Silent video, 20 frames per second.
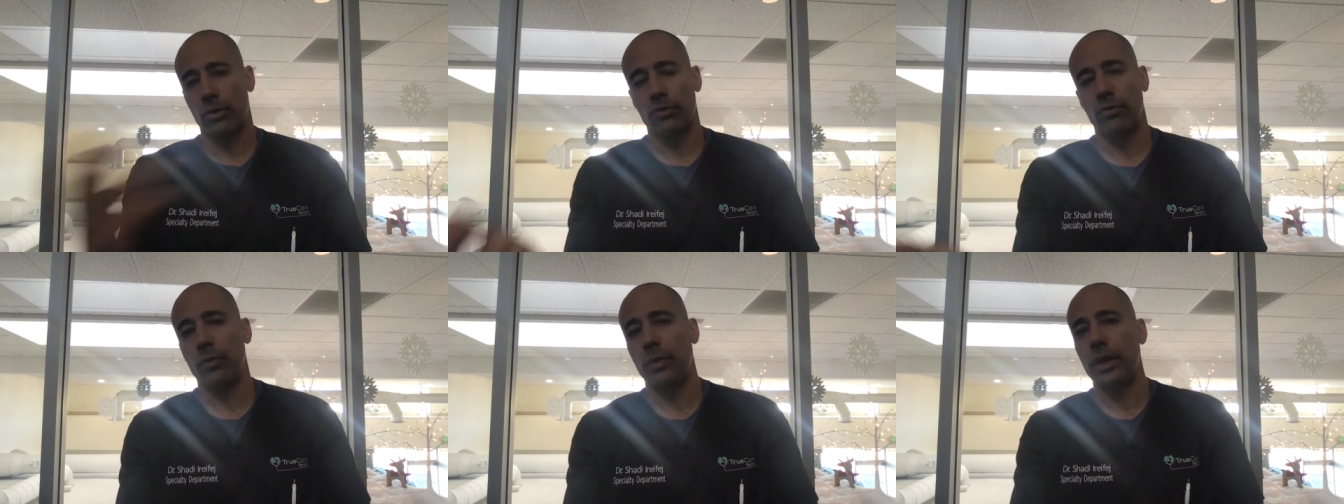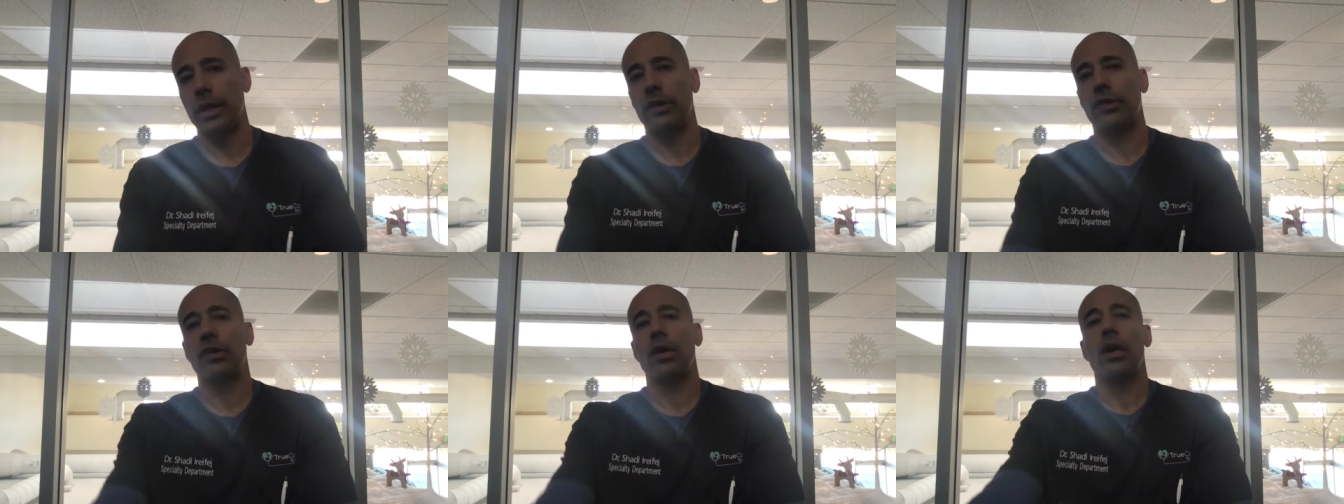of
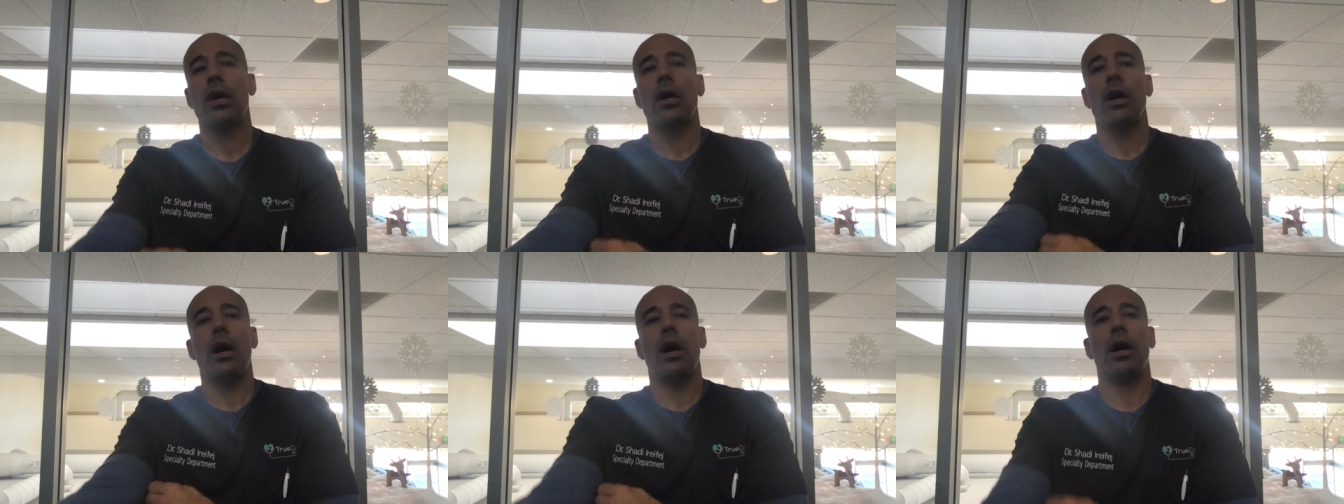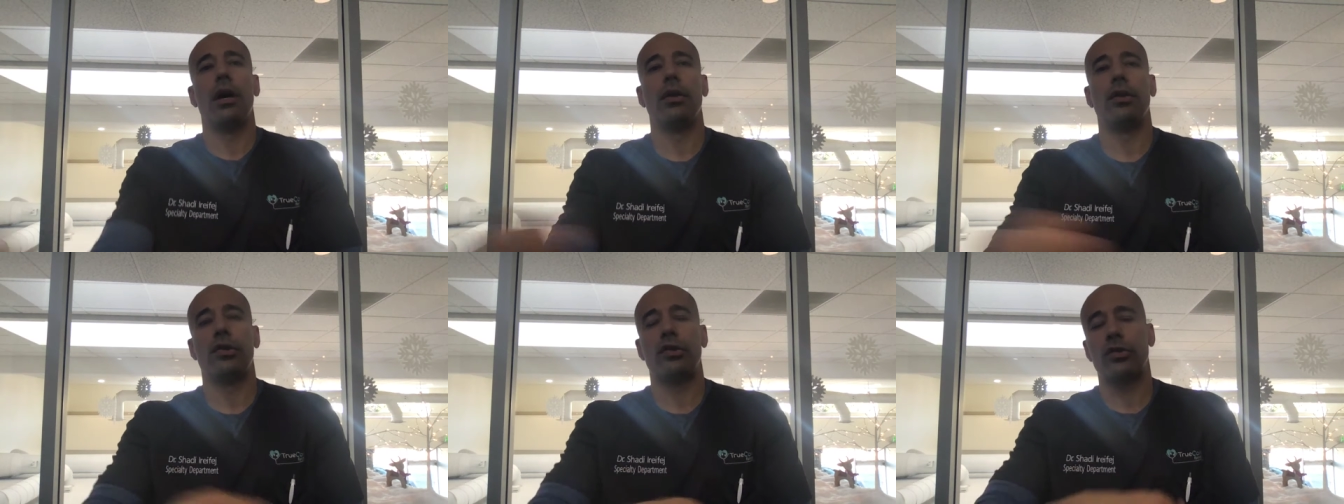weeks
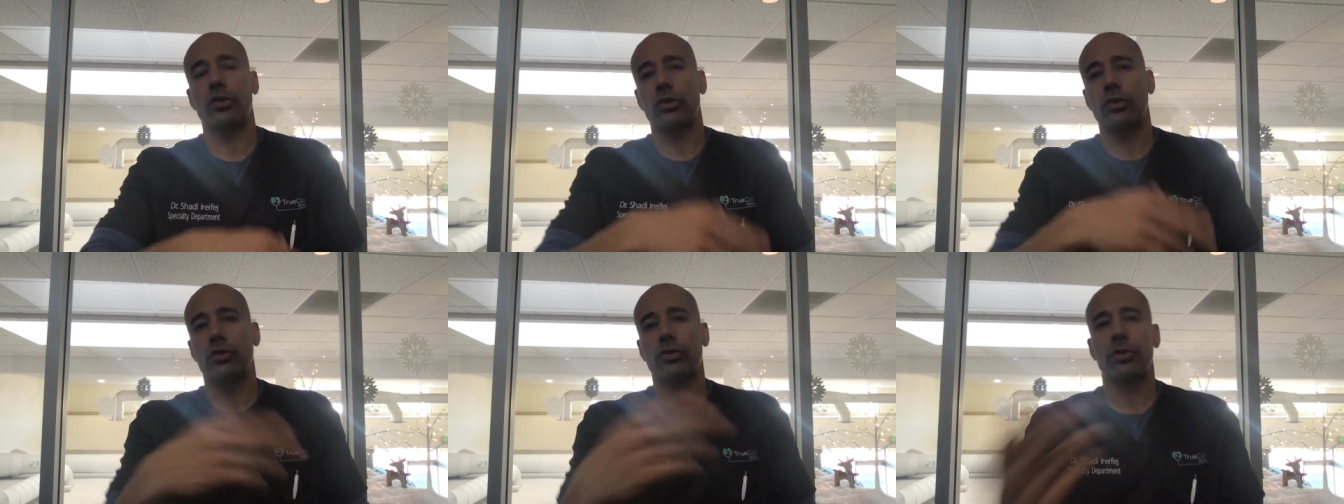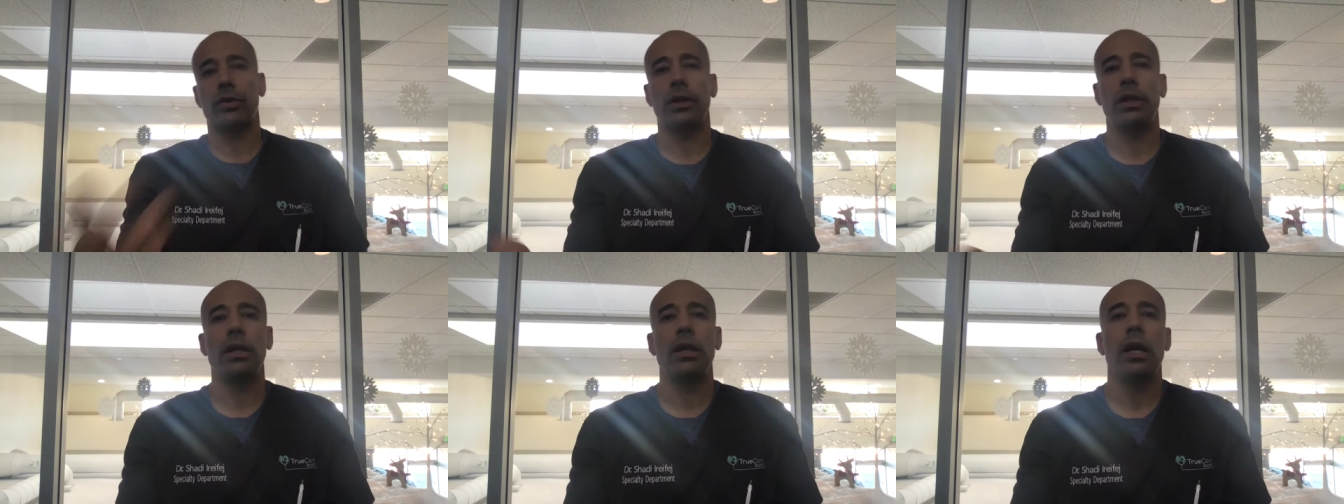on
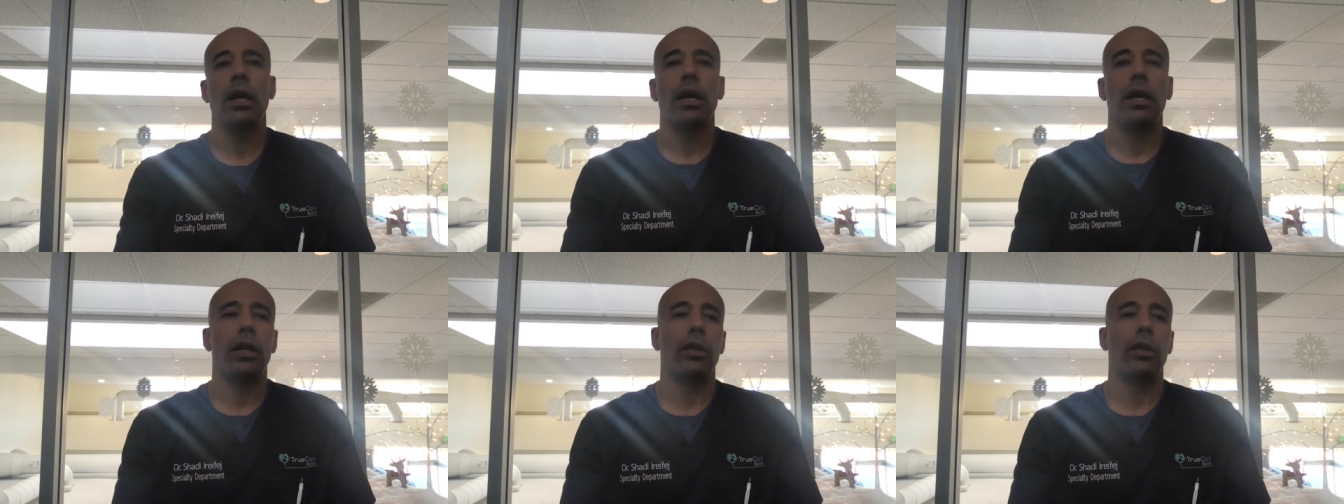surgery,